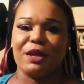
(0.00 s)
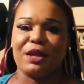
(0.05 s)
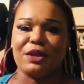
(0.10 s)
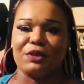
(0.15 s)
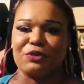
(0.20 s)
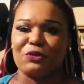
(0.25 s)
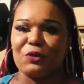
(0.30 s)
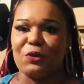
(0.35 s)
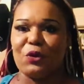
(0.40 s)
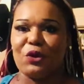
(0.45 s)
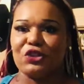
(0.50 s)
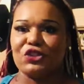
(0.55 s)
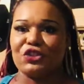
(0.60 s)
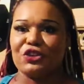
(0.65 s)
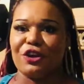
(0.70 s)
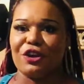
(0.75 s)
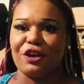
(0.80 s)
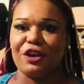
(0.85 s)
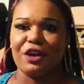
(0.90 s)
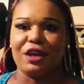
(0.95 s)
They can throw a
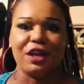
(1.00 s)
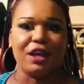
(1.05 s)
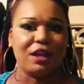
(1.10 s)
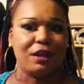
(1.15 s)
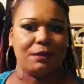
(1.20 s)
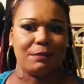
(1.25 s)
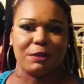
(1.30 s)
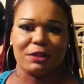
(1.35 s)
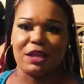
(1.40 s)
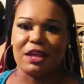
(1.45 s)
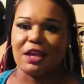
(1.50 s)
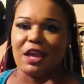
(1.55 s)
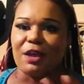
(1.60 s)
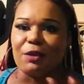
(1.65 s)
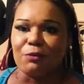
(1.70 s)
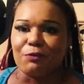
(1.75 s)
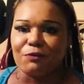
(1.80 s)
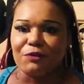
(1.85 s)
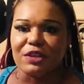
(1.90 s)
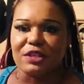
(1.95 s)
chair, but they
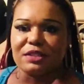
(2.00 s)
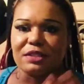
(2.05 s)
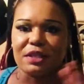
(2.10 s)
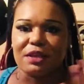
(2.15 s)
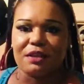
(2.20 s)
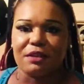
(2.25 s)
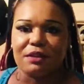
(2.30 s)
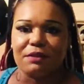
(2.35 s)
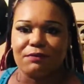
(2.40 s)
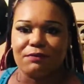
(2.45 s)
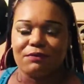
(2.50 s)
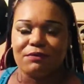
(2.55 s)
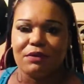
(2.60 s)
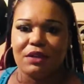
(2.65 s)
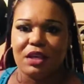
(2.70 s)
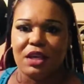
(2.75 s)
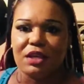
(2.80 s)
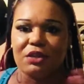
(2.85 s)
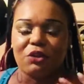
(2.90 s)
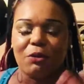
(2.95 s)
can't physically
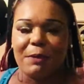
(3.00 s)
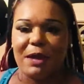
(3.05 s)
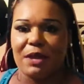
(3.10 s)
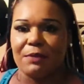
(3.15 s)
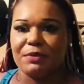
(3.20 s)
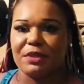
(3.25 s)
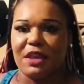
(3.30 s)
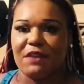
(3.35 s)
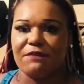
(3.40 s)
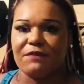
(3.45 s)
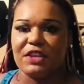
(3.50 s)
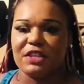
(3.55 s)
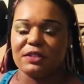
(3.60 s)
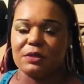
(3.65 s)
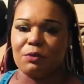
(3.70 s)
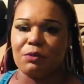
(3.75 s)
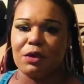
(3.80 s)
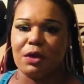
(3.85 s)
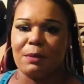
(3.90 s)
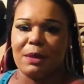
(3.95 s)
hit nobody with their
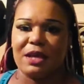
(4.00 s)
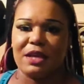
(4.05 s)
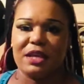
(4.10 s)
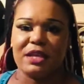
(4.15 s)
fists or whatever, I